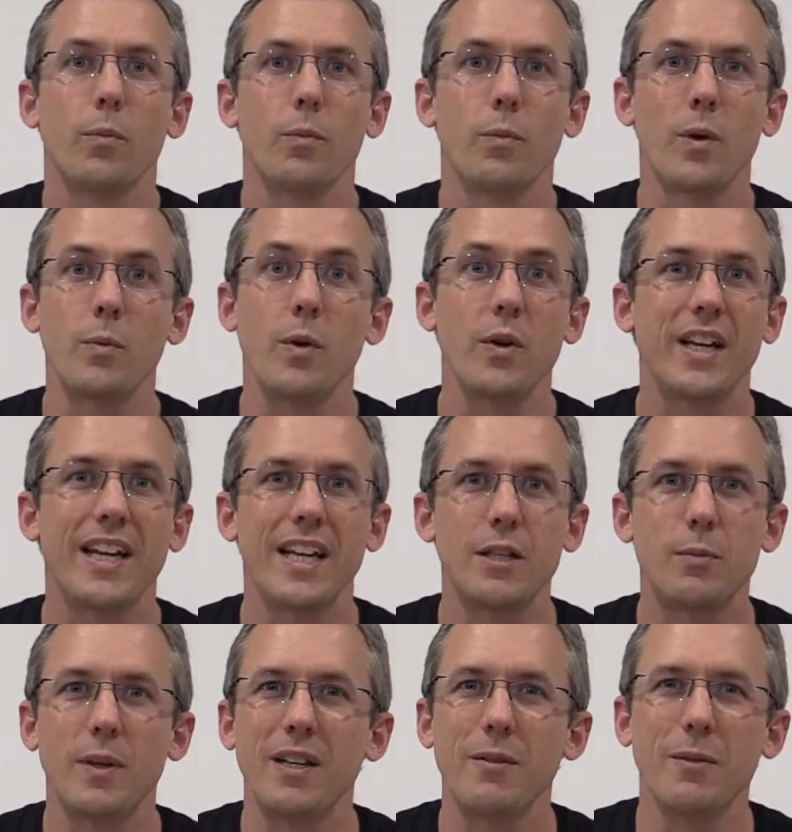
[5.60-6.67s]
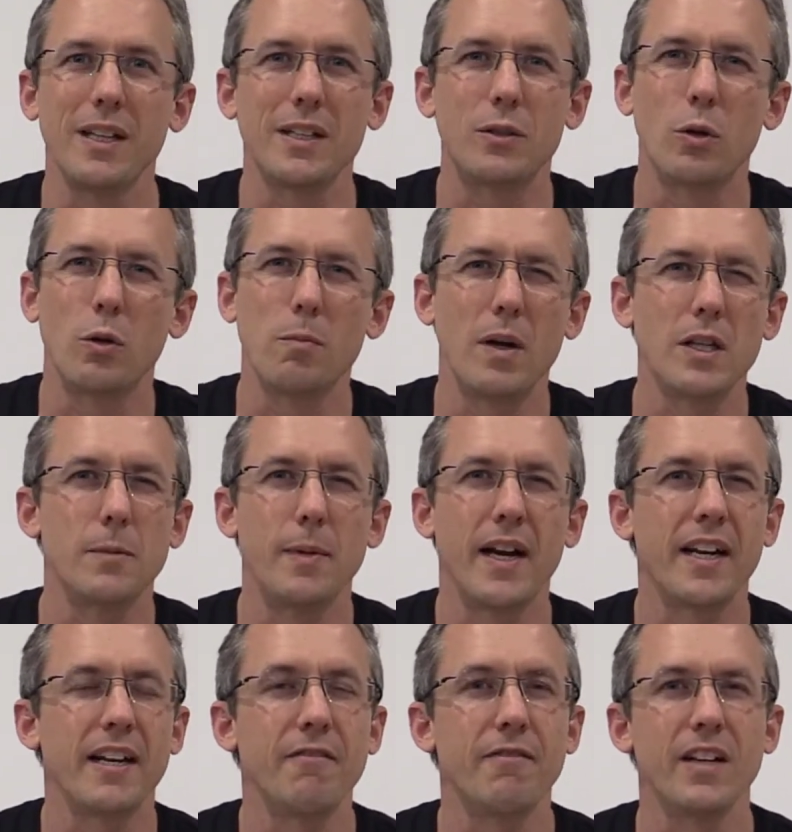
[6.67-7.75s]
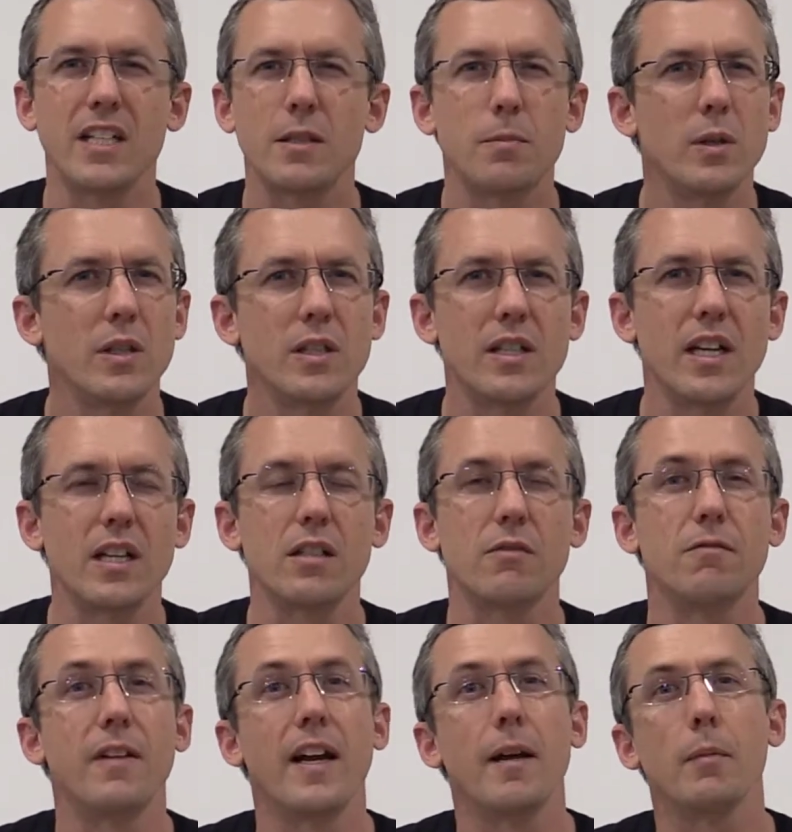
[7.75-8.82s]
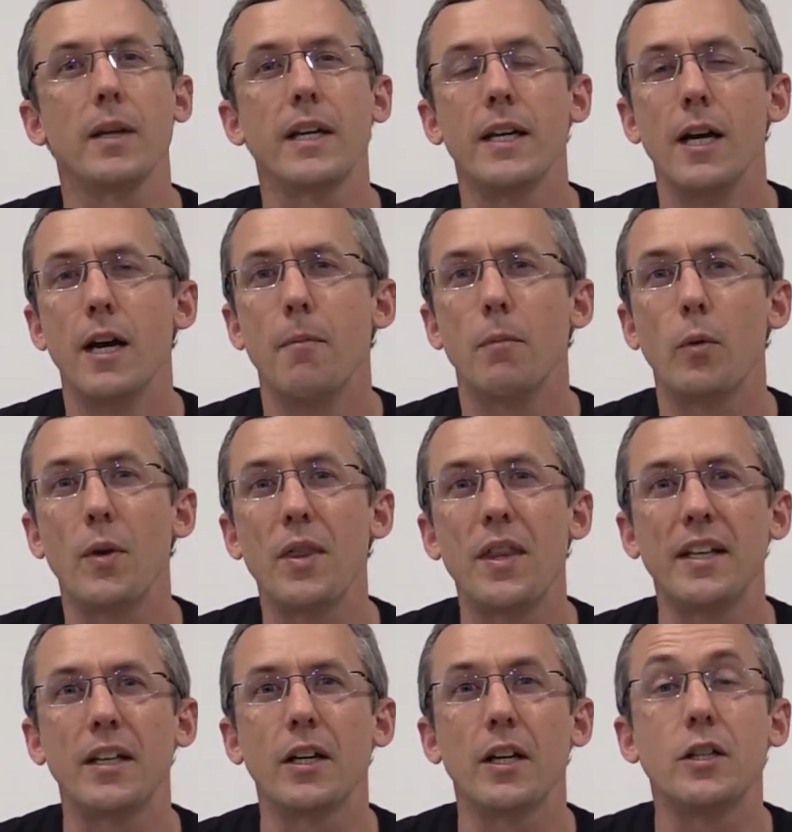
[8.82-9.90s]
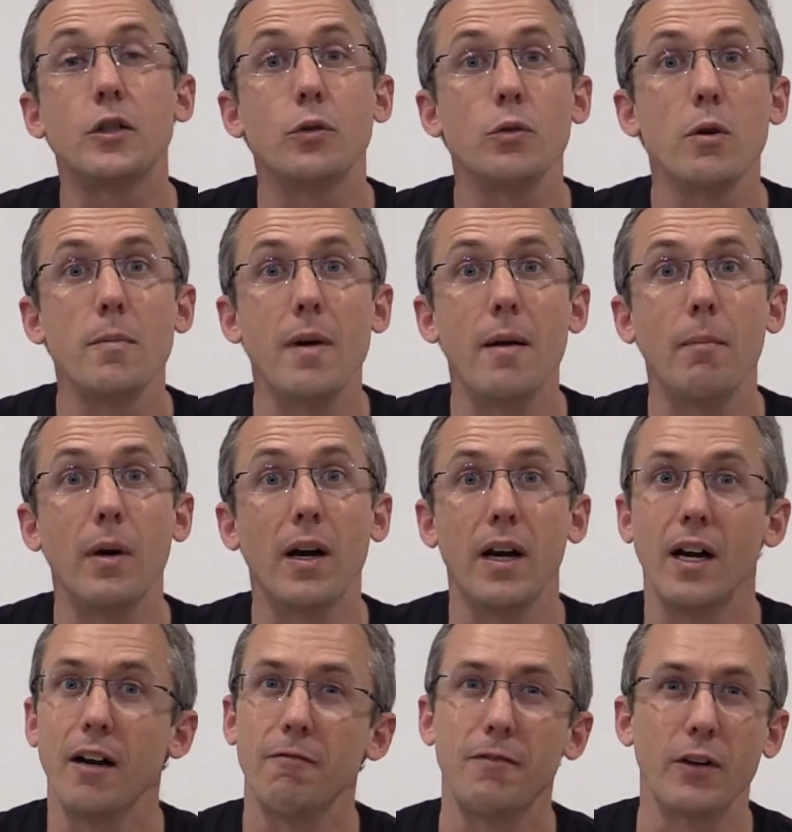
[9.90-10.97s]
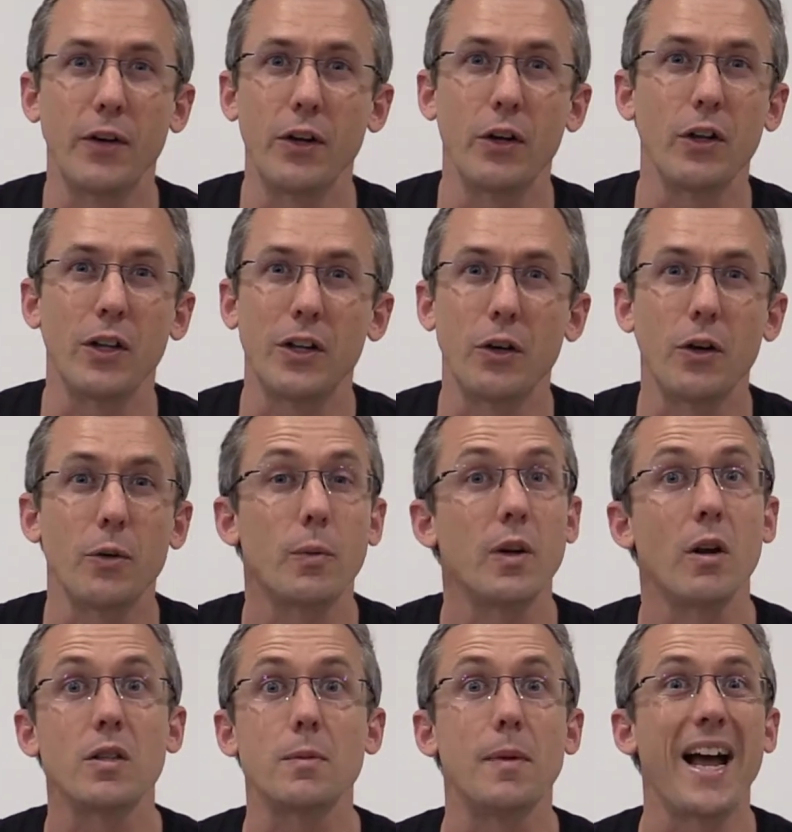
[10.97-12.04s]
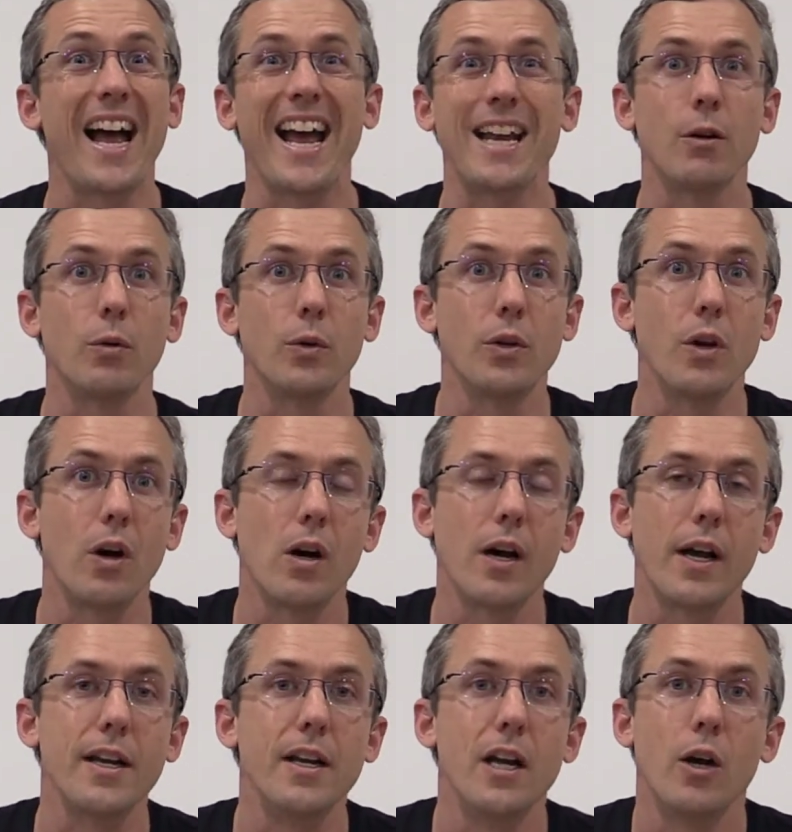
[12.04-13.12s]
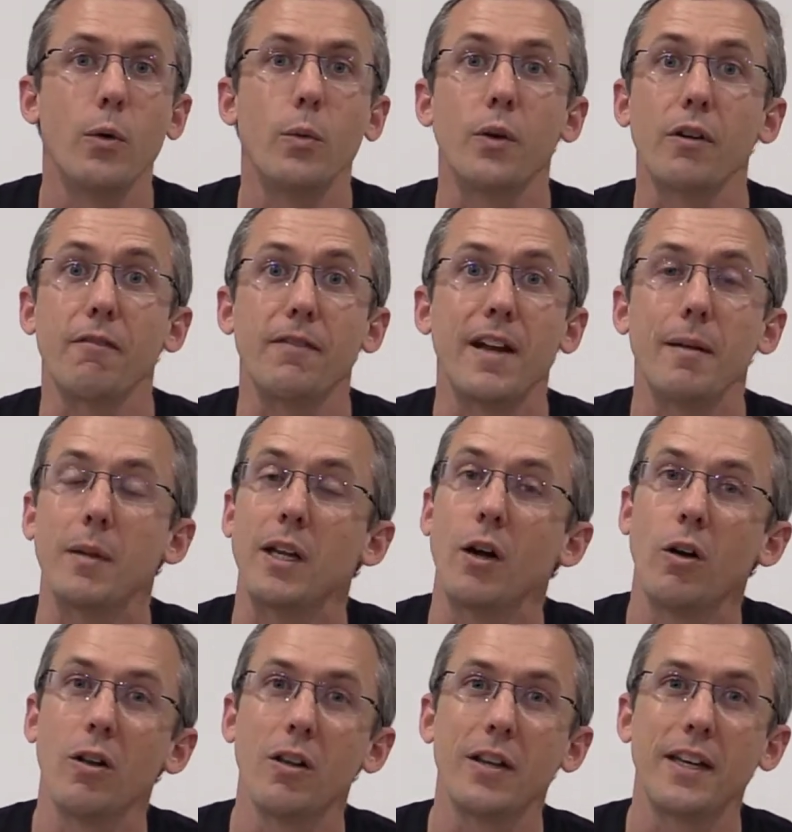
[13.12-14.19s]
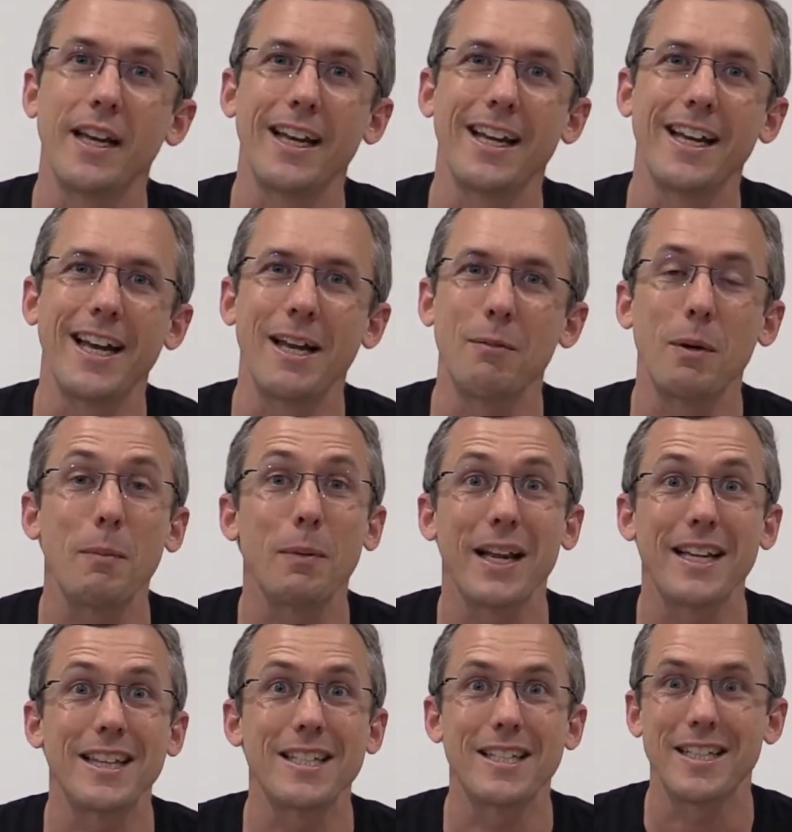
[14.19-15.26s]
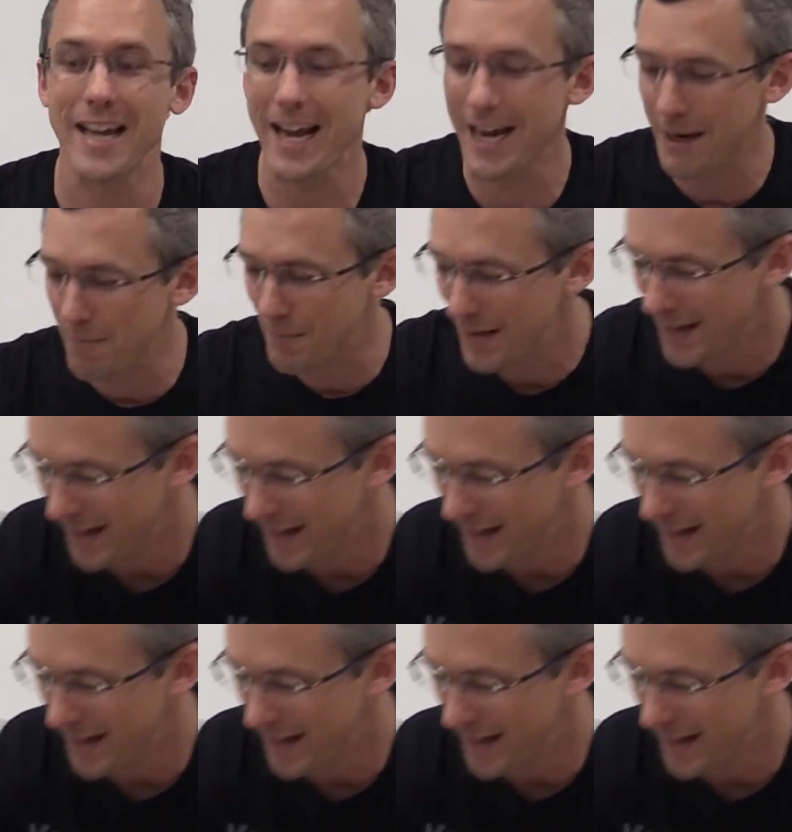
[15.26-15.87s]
When we were kids, we didn't really talk much about investments as a family. But one thing that I do remember very early on, when I was about 8 or 9, we were on a family holiday and we played this game.